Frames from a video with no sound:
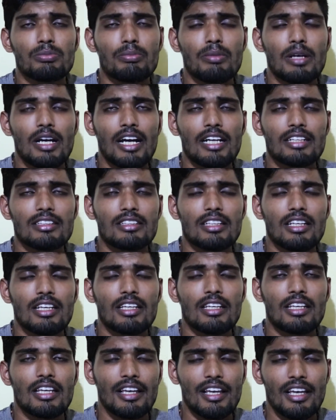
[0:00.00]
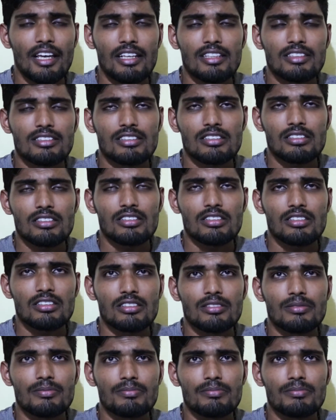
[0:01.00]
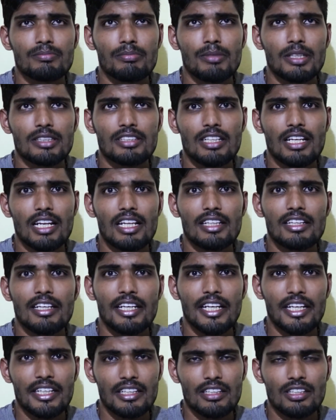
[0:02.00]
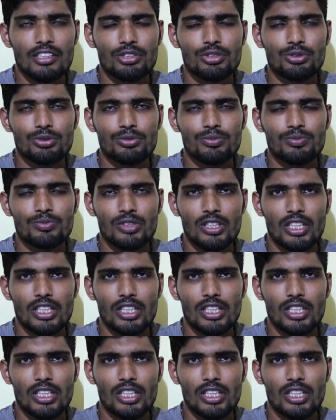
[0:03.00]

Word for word: bad thing is um, basically the heating issue.